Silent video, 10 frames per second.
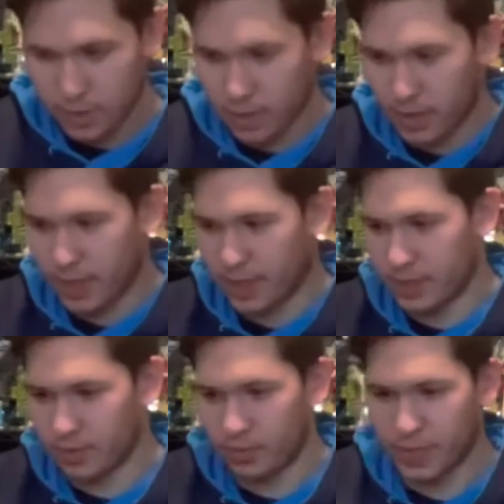Alright,
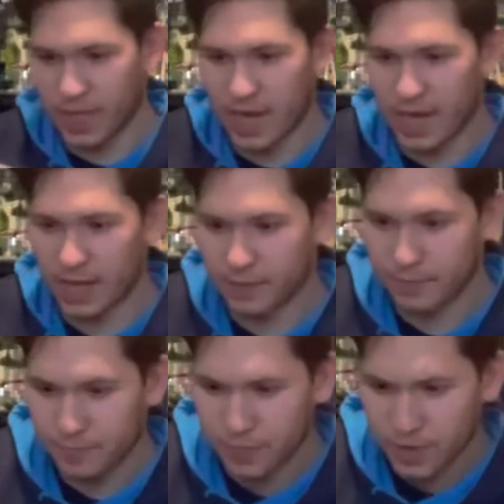this is what we got.
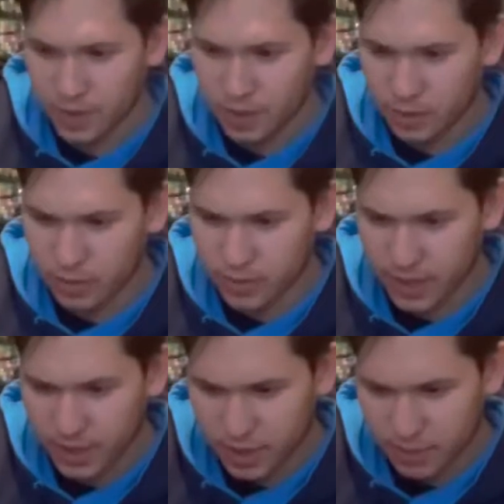Looks
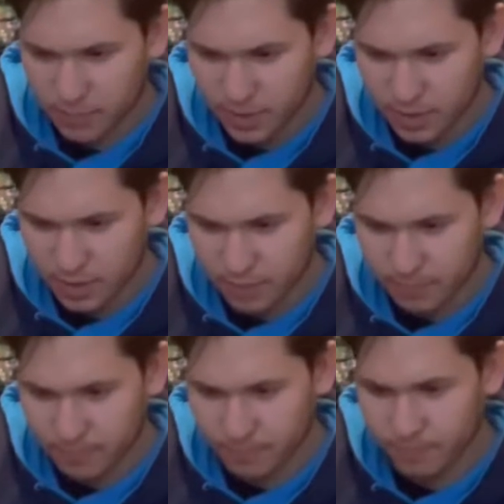like um, some,